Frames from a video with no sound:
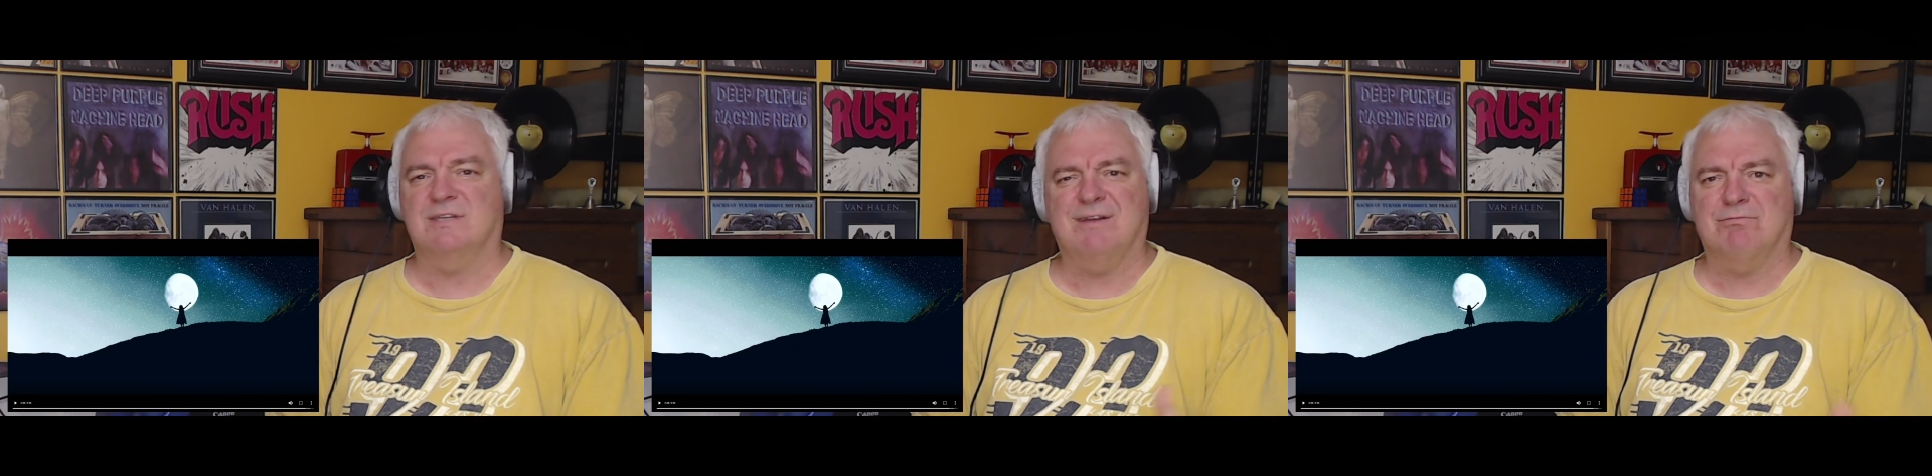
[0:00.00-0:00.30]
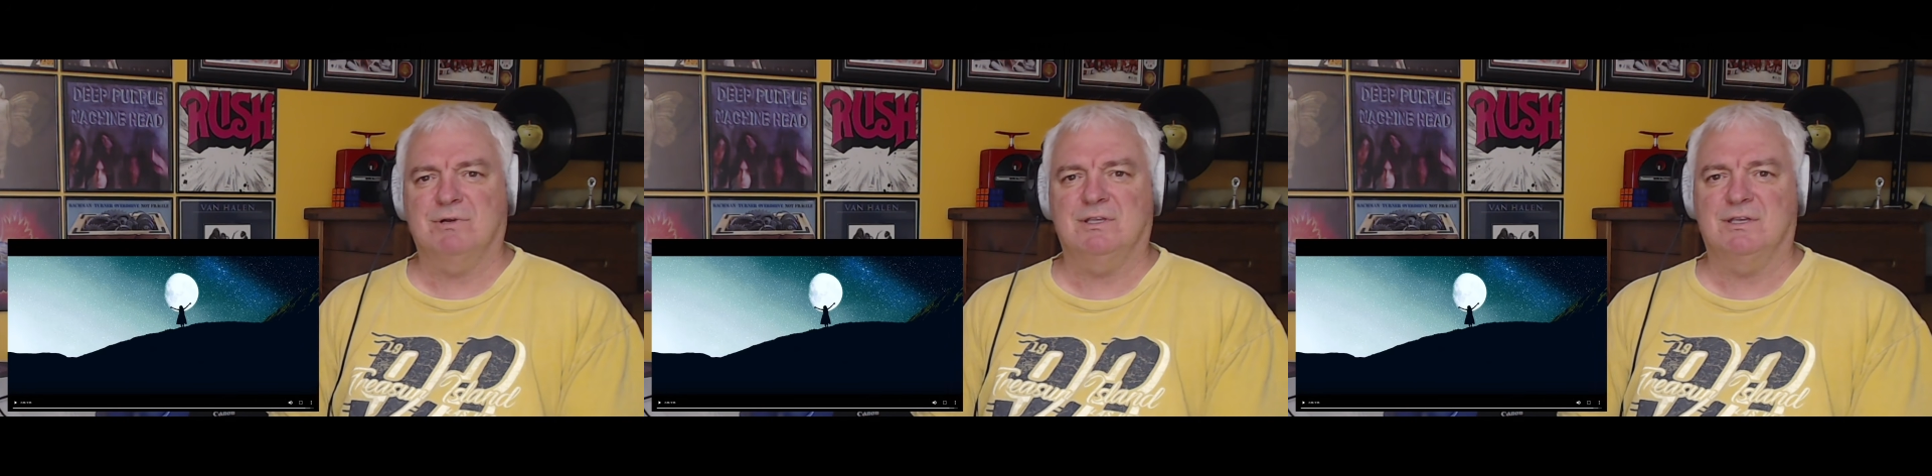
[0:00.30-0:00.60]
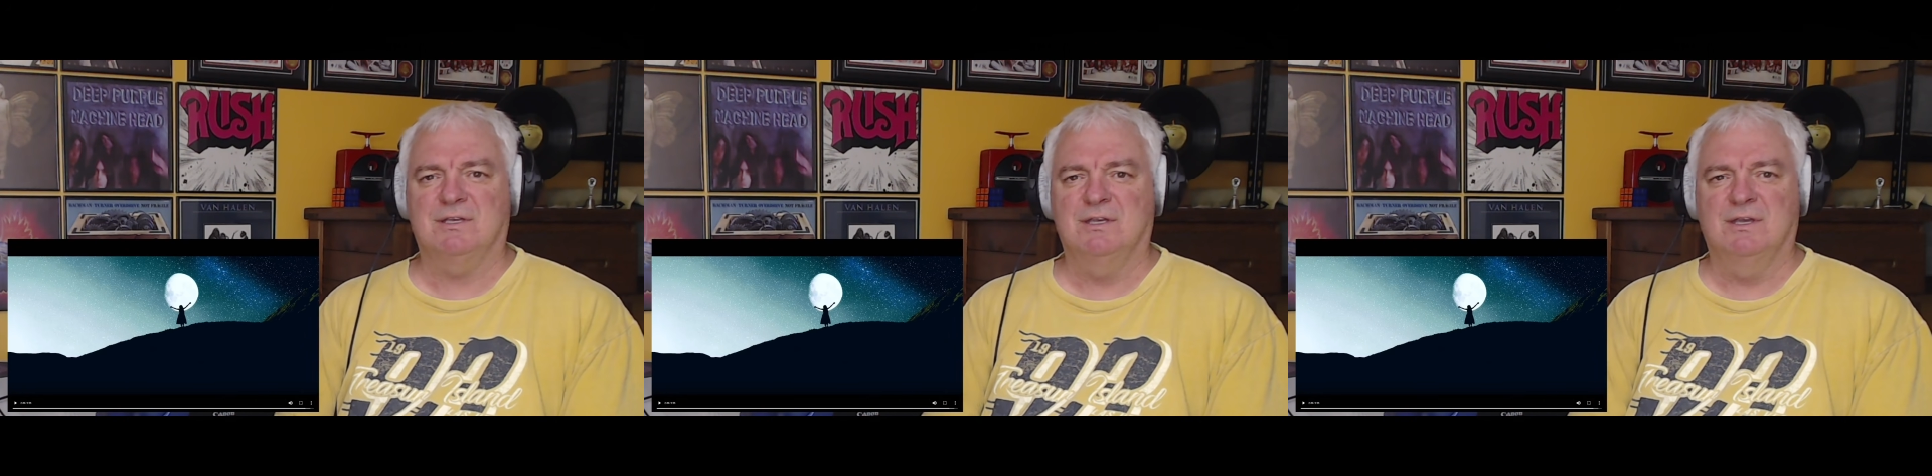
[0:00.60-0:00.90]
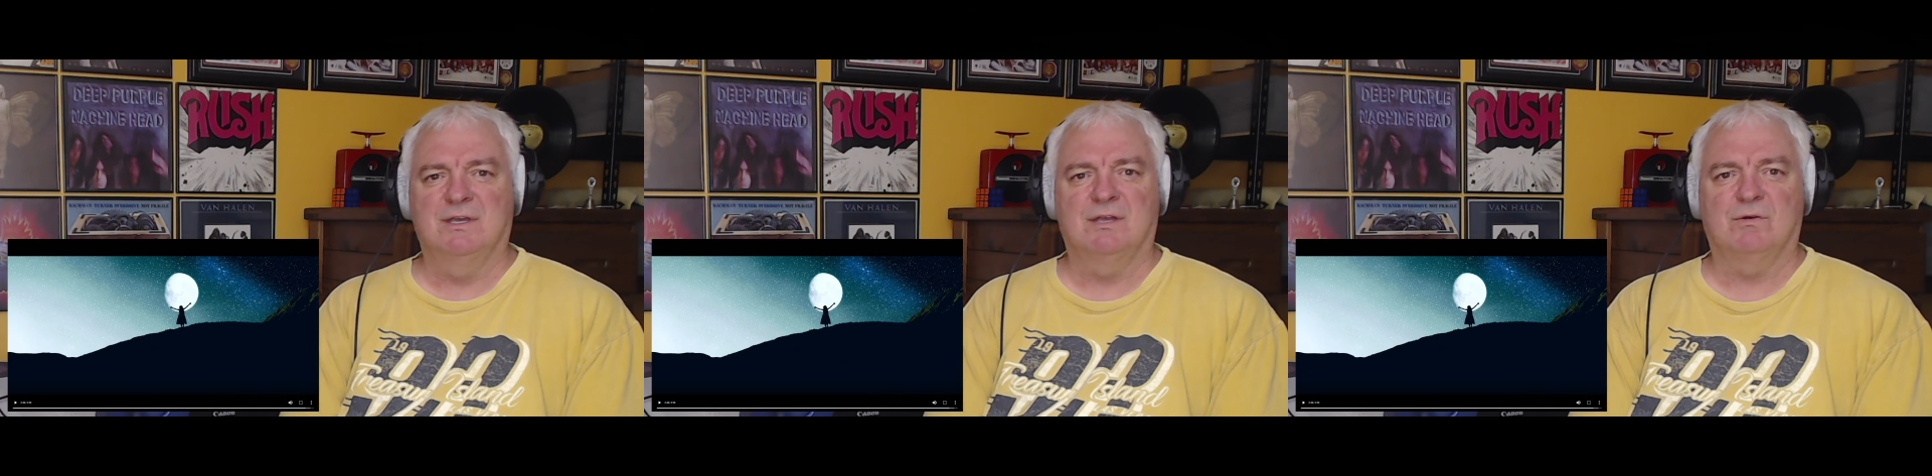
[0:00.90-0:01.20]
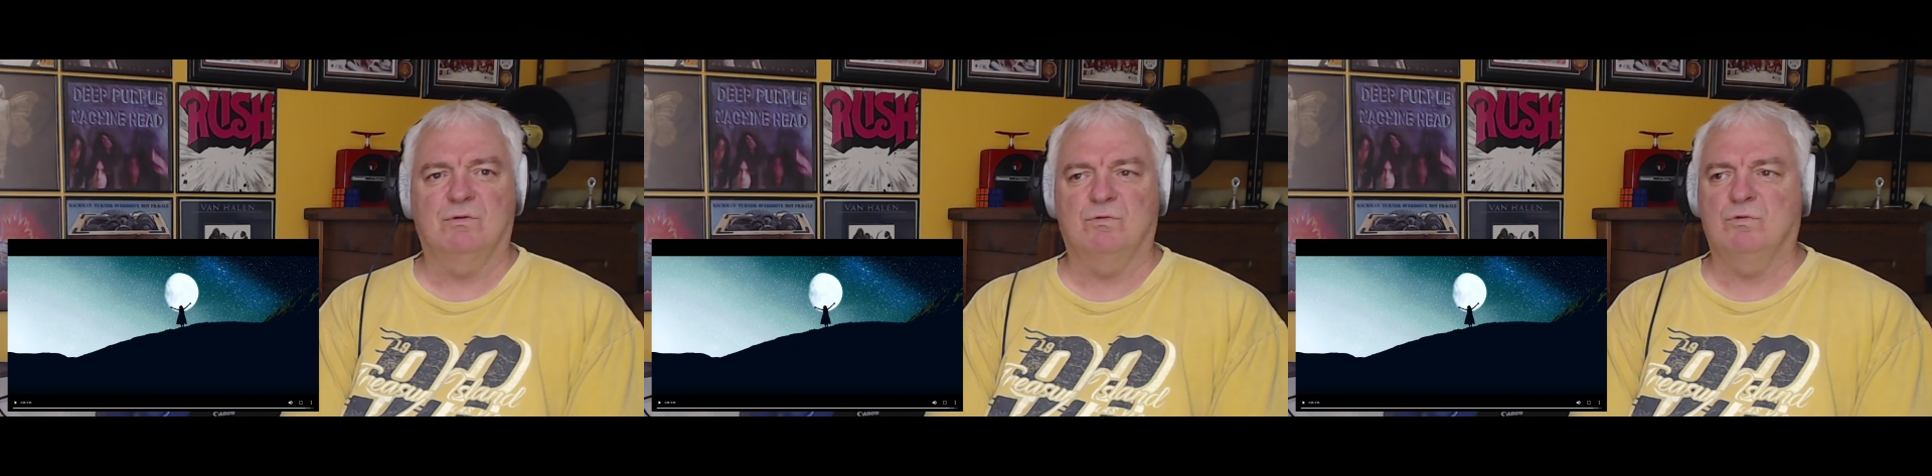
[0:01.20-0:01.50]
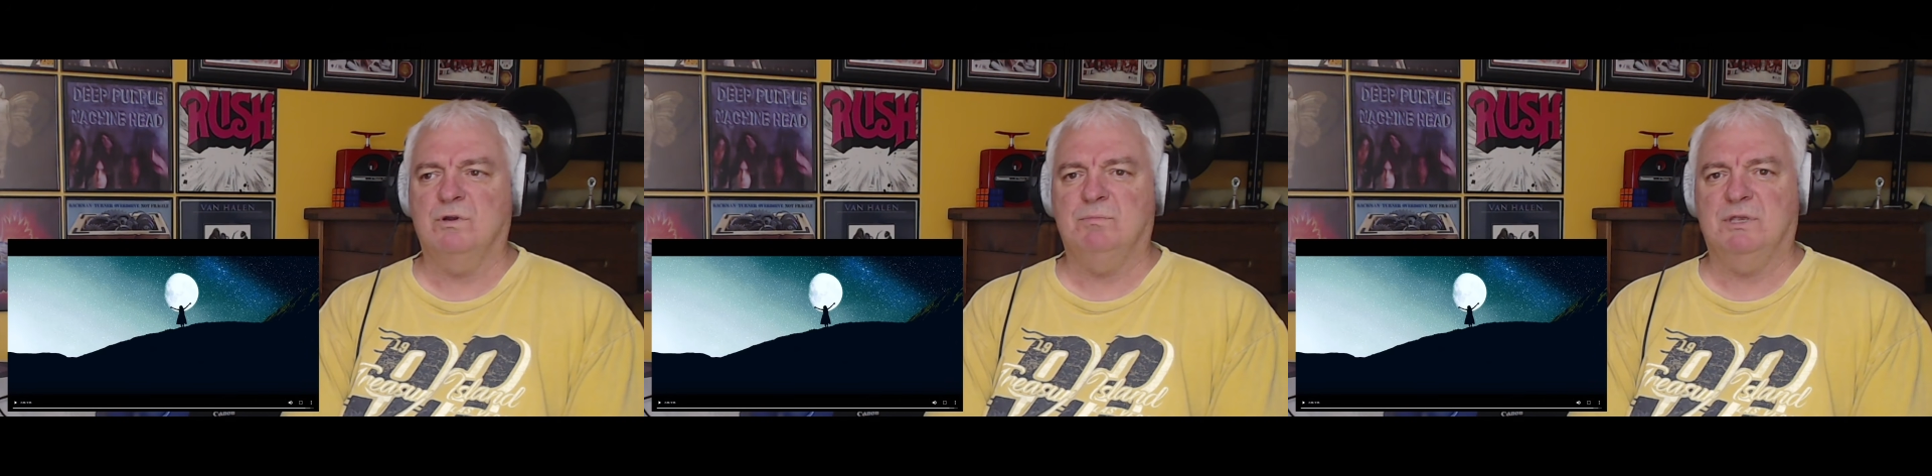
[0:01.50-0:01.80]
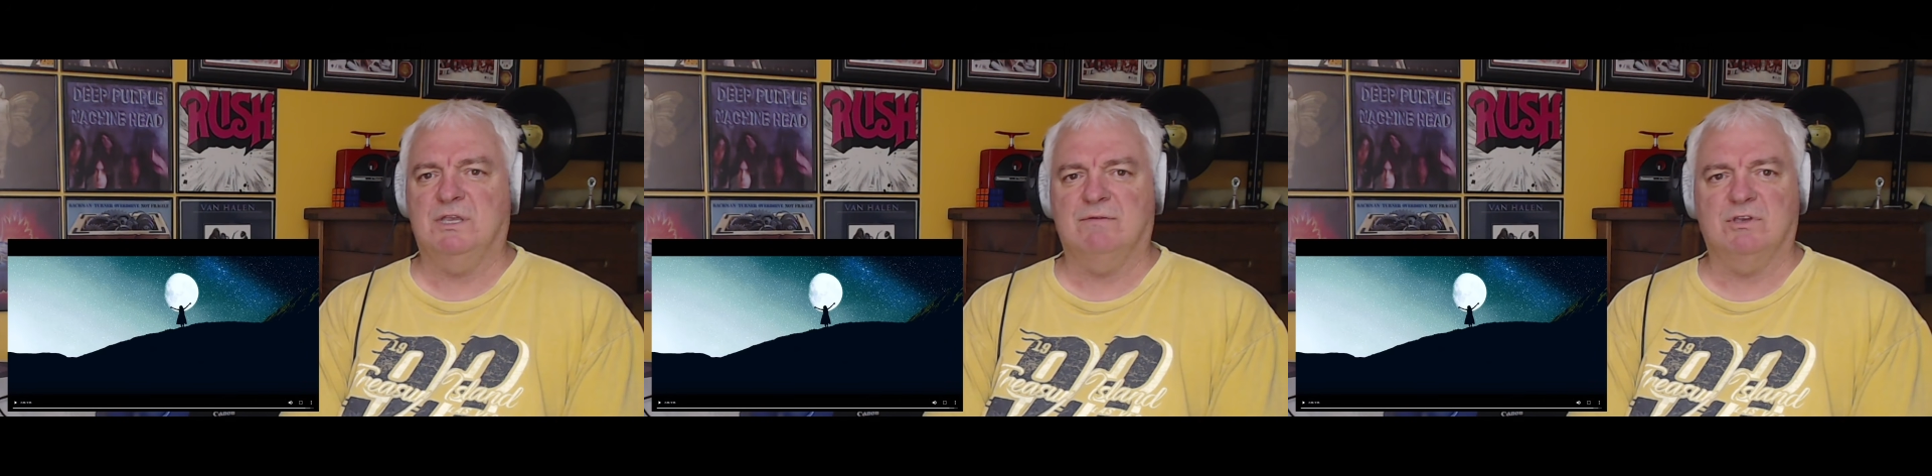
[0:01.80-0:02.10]
That really wouldn't
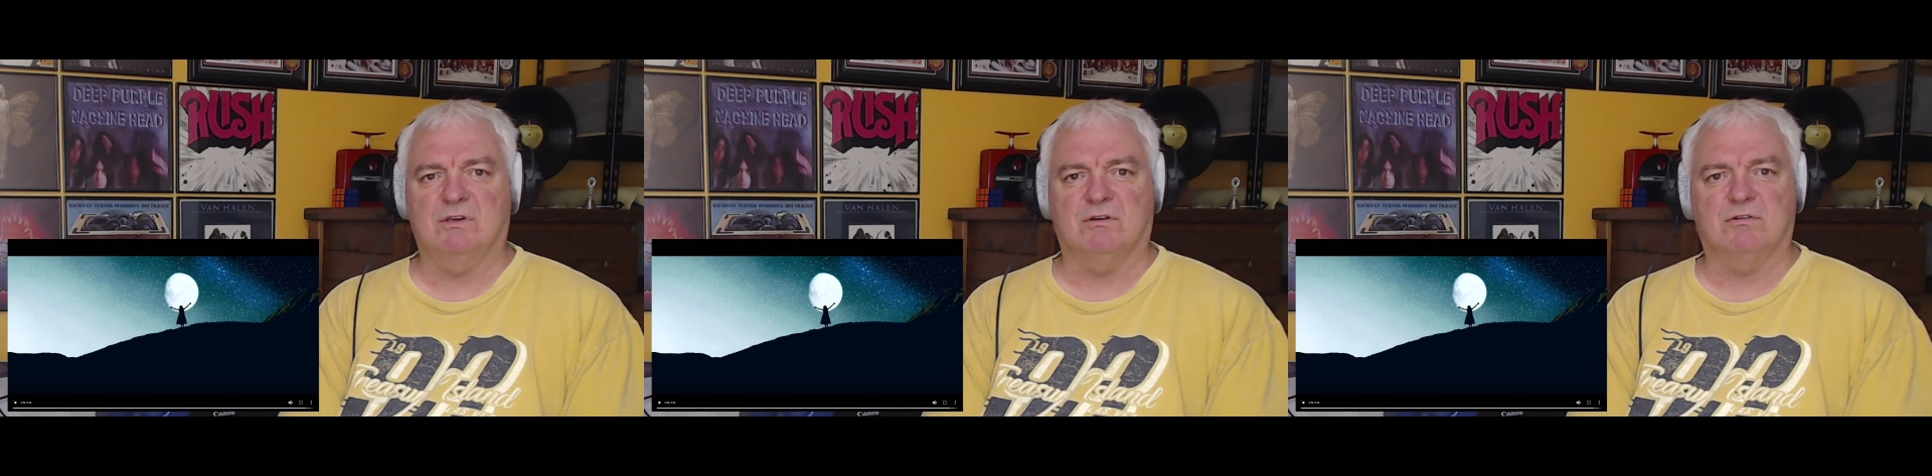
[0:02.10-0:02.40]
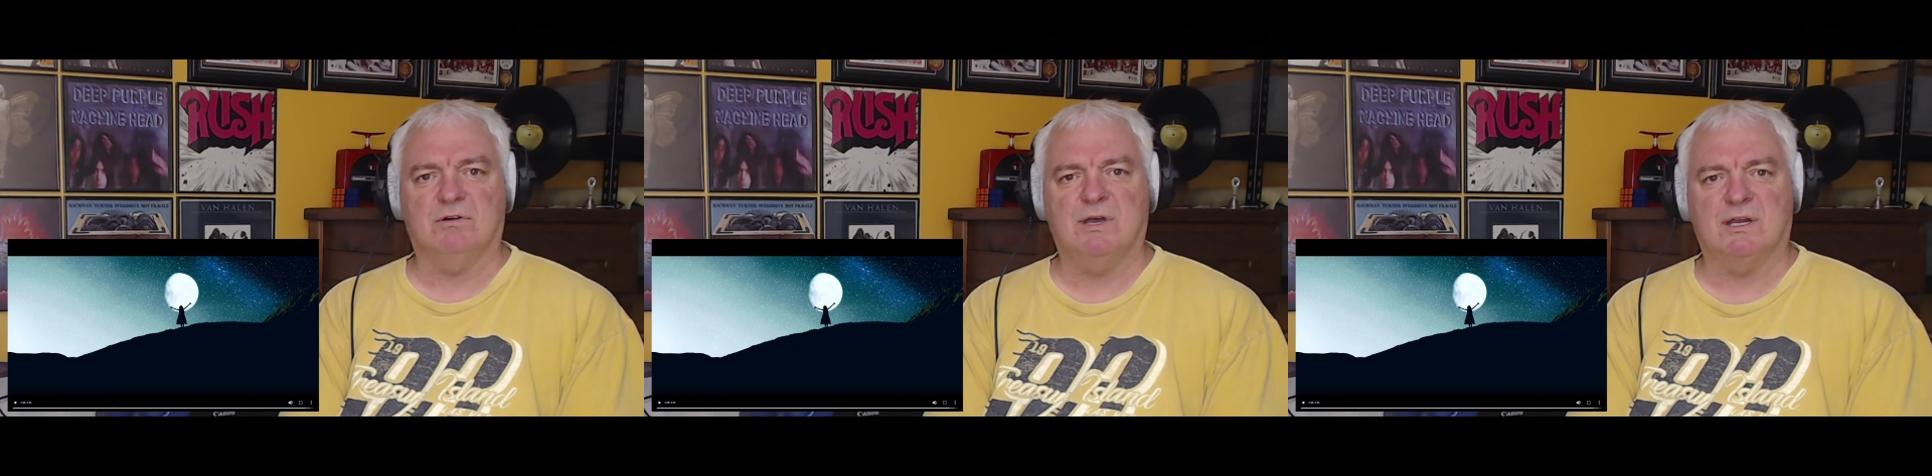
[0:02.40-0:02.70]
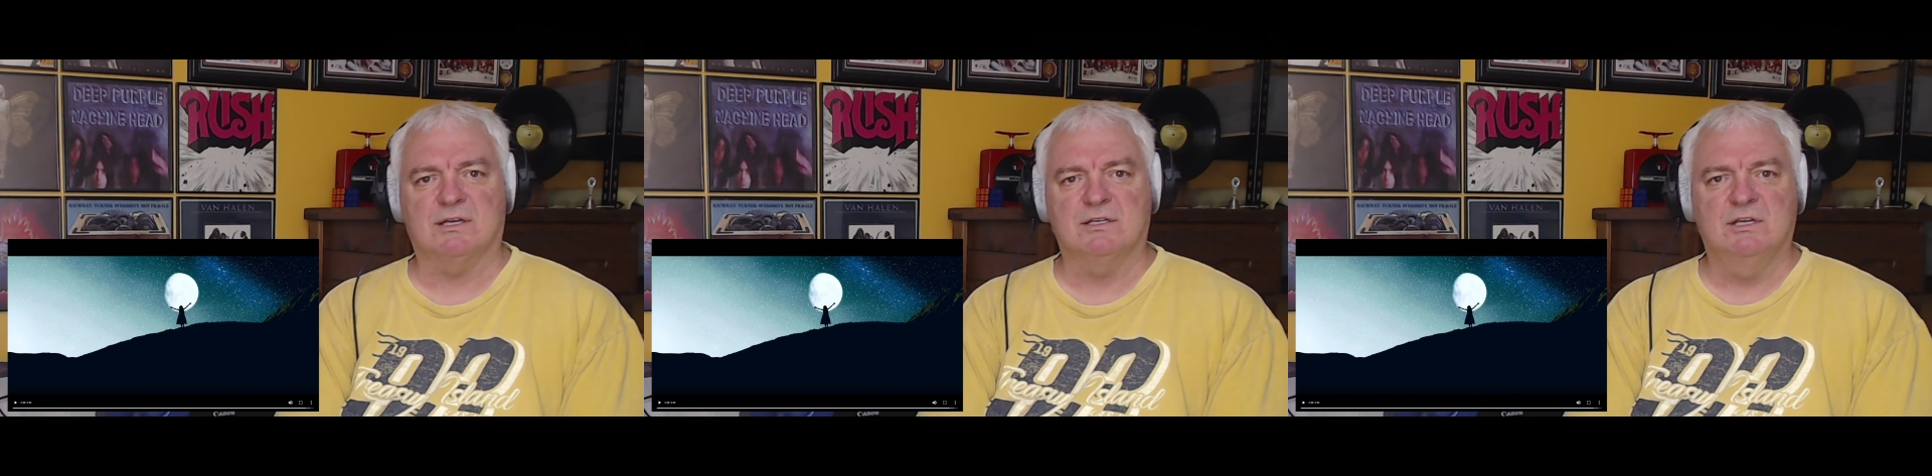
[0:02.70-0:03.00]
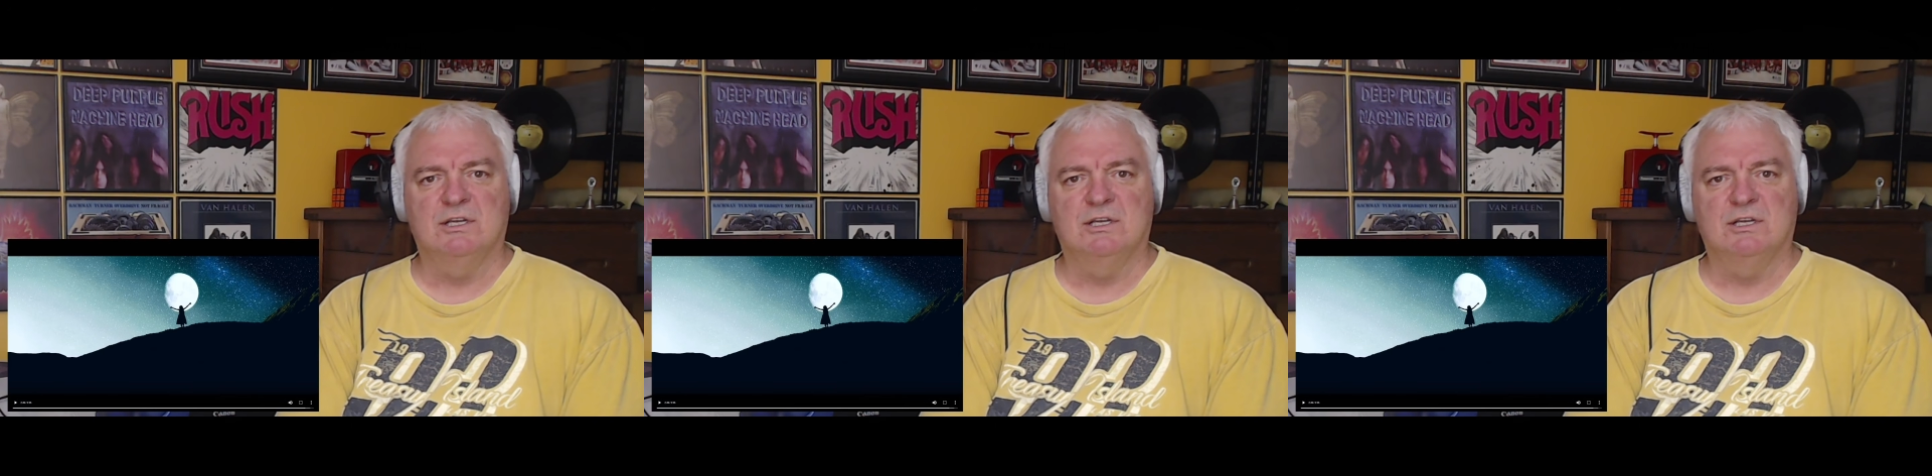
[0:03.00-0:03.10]
be giving her credit.